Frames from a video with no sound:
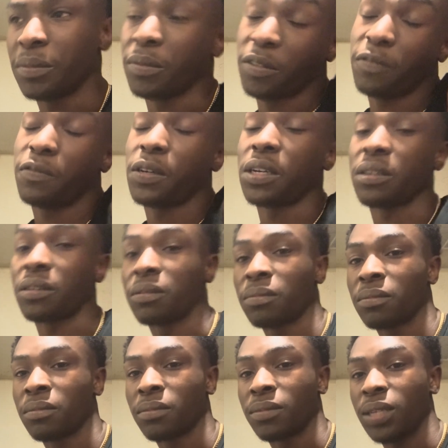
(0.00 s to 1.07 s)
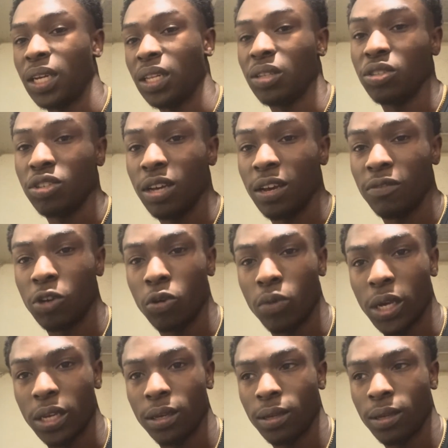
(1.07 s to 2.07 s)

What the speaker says: Fine. I'll let you have your way.